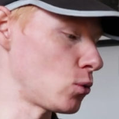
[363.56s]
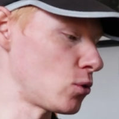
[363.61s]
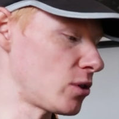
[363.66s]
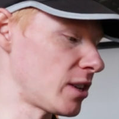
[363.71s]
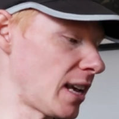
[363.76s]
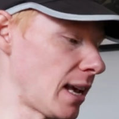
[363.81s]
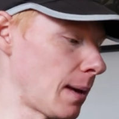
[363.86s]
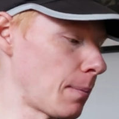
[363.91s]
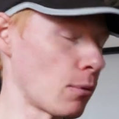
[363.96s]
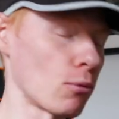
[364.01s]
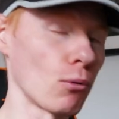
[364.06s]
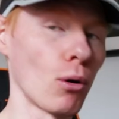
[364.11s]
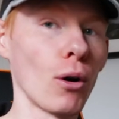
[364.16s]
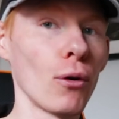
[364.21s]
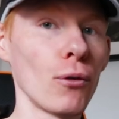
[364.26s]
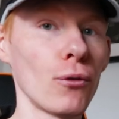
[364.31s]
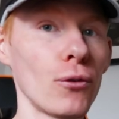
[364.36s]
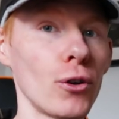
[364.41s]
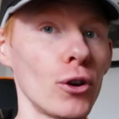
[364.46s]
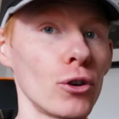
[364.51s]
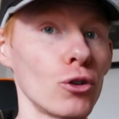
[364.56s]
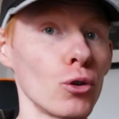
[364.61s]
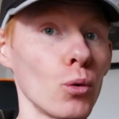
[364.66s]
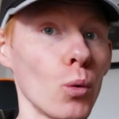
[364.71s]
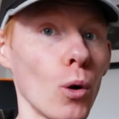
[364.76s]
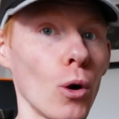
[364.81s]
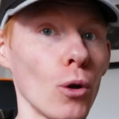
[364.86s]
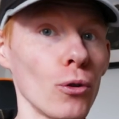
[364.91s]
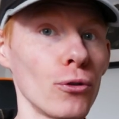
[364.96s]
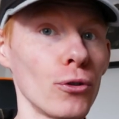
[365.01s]
do taper off
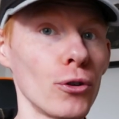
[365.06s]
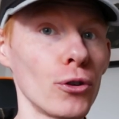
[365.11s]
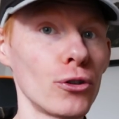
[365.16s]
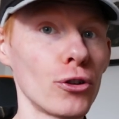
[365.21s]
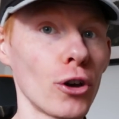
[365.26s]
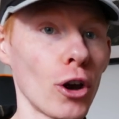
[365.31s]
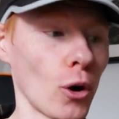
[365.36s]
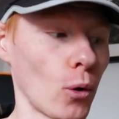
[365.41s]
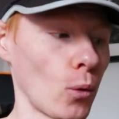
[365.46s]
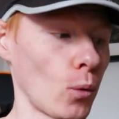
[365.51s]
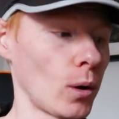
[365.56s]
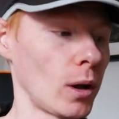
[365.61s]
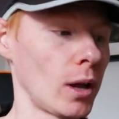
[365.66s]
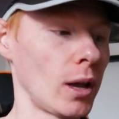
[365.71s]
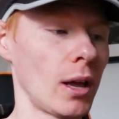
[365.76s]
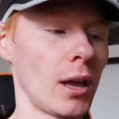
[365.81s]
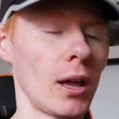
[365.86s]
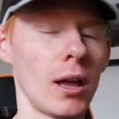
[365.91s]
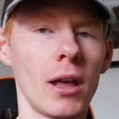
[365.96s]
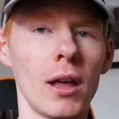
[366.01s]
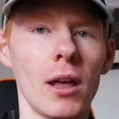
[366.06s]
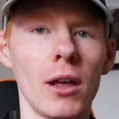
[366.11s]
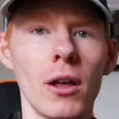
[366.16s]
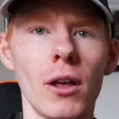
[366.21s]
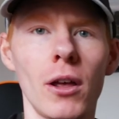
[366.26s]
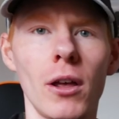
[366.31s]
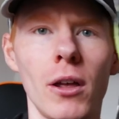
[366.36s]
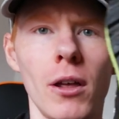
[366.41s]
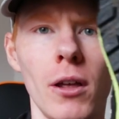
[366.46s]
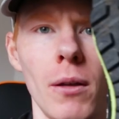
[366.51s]
towards the toe.
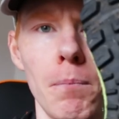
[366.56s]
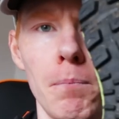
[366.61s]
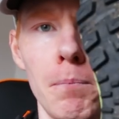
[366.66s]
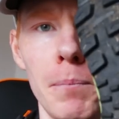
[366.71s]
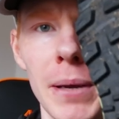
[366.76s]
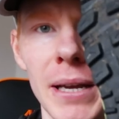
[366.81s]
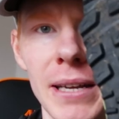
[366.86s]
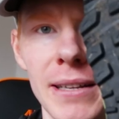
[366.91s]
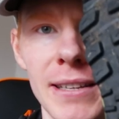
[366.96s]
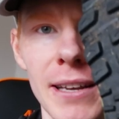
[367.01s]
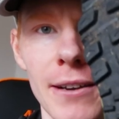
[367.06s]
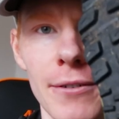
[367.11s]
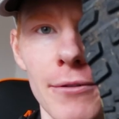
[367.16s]
Big